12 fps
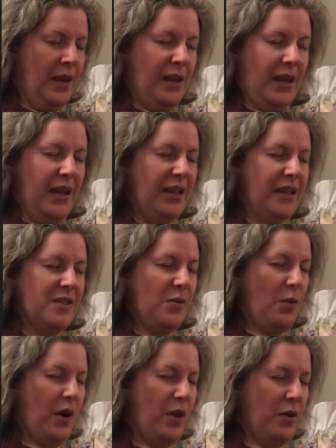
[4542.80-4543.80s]
He doesn't
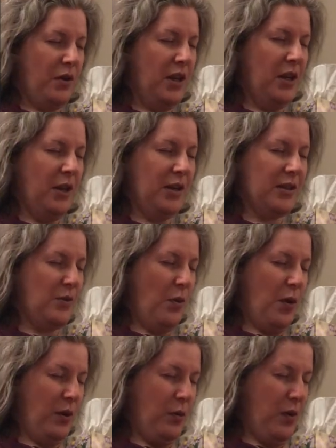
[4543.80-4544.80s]
want to. He doesn't want
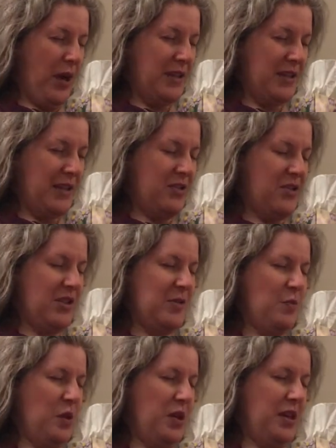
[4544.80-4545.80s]
to rest and just
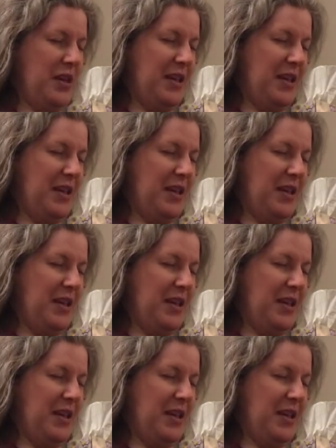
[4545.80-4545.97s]
be.